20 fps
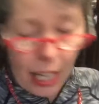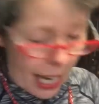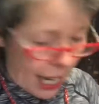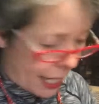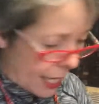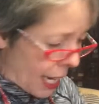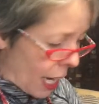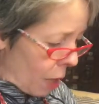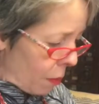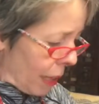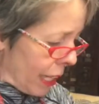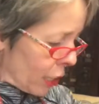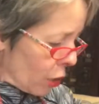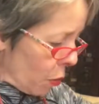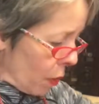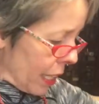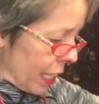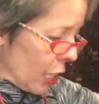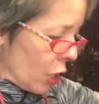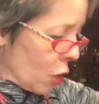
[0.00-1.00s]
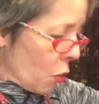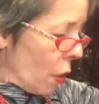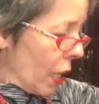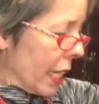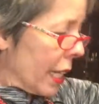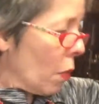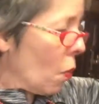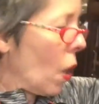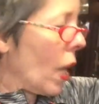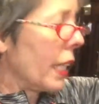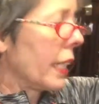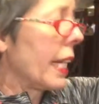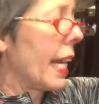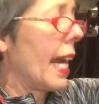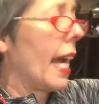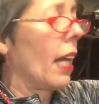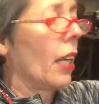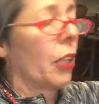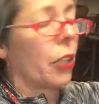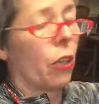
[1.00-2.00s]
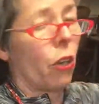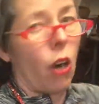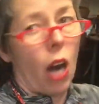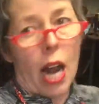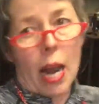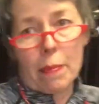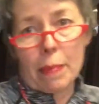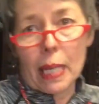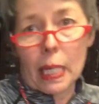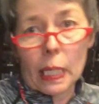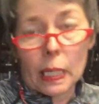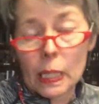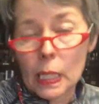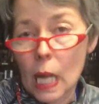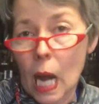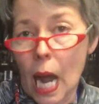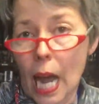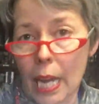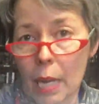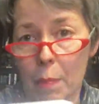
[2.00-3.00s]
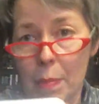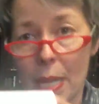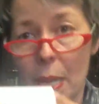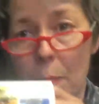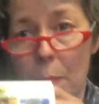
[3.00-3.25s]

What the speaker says: And now my 2021 calendar, it's got to be a